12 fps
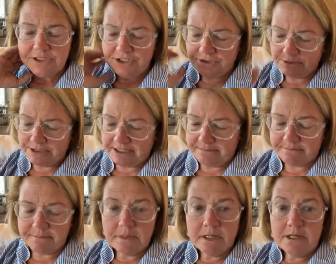just really
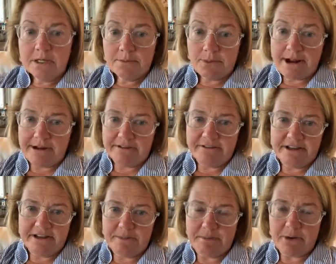proud of
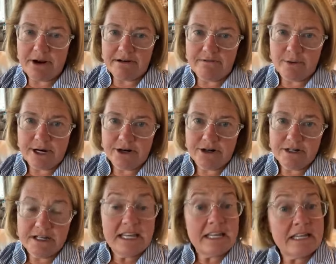him and proud of where
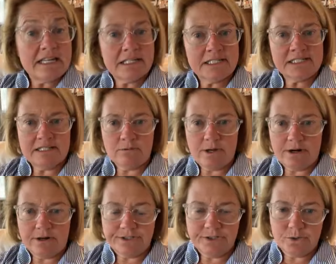he is and what
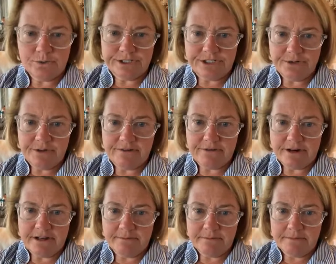our school is doing for
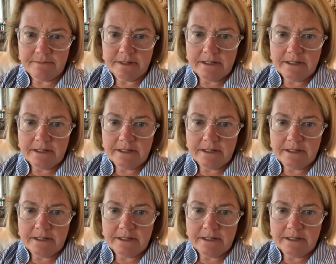him.